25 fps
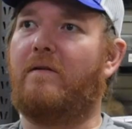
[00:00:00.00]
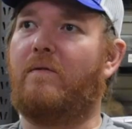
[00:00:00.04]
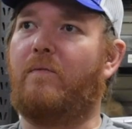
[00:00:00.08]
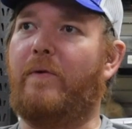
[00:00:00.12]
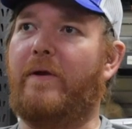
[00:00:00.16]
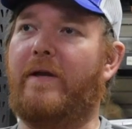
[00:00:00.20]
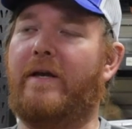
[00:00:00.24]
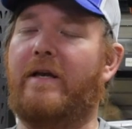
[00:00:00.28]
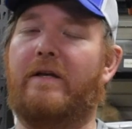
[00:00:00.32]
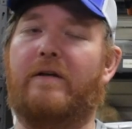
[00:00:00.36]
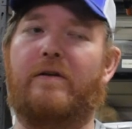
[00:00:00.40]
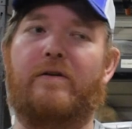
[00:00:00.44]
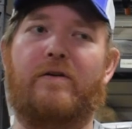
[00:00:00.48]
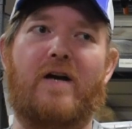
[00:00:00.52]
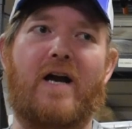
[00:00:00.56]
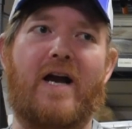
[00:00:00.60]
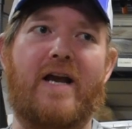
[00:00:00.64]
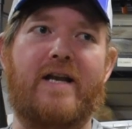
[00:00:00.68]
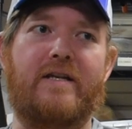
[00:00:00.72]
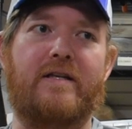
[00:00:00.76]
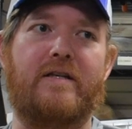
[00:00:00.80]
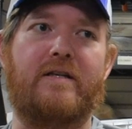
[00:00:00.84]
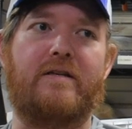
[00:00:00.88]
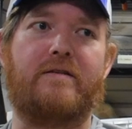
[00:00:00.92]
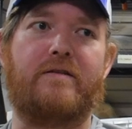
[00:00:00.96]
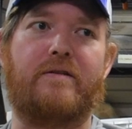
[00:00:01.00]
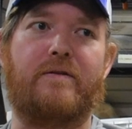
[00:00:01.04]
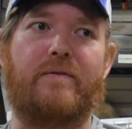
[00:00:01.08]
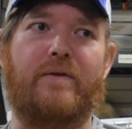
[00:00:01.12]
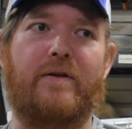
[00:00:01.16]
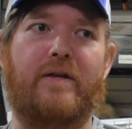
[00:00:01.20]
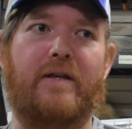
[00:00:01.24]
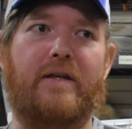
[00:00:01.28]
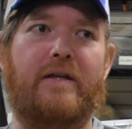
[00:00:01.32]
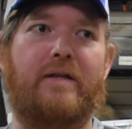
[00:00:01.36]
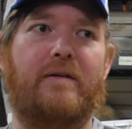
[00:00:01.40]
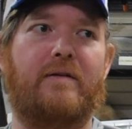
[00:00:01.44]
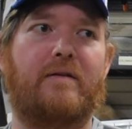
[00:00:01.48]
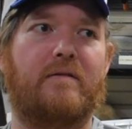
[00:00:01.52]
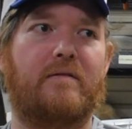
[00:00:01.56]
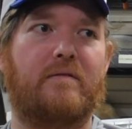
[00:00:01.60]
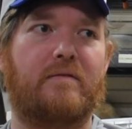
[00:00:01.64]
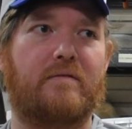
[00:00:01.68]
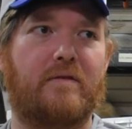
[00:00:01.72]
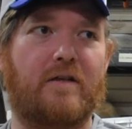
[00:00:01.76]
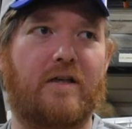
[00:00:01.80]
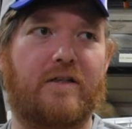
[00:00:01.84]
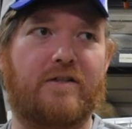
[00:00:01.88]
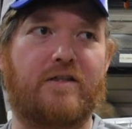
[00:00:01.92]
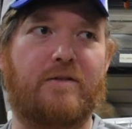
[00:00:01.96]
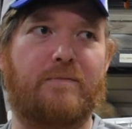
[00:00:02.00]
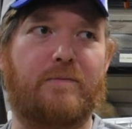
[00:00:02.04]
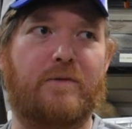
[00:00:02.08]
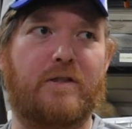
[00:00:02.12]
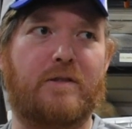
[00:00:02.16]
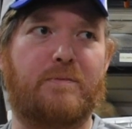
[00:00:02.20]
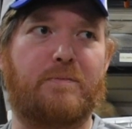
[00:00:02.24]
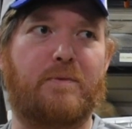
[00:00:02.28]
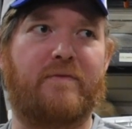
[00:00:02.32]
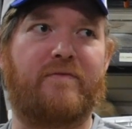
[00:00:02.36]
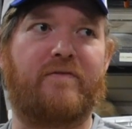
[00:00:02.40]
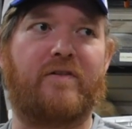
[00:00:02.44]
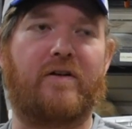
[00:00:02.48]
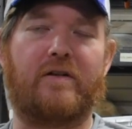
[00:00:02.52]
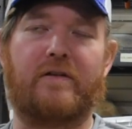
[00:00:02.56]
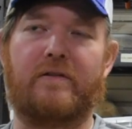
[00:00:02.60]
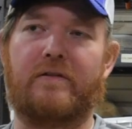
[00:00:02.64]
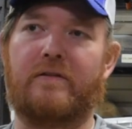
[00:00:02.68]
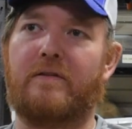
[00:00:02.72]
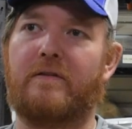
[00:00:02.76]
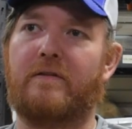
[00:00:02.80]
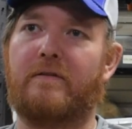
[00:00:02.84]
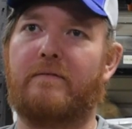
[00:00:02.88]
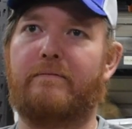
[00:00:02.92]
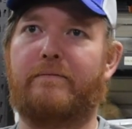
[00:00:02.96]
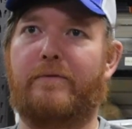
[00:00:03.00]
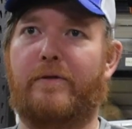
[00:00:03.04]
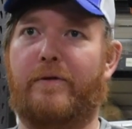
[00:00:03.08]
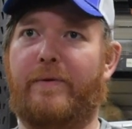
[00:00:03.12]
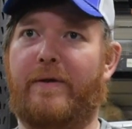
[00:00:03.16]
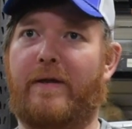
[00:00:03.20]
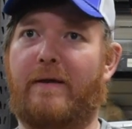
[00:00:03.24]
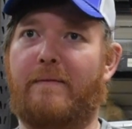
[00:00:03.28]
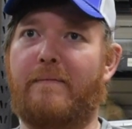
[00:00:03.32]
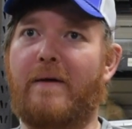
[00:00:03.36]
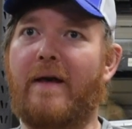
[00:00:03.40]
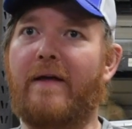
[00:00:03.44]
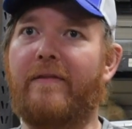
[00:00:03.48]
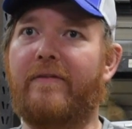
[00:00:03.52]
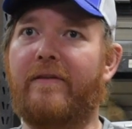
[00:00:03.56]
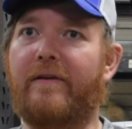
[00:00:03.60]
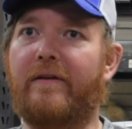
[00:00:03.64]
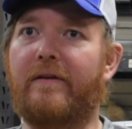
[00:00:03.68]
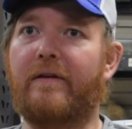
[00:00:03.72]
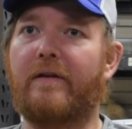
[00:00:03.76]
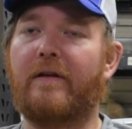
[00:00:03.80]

We can grind it to any customer's preferred brewing method,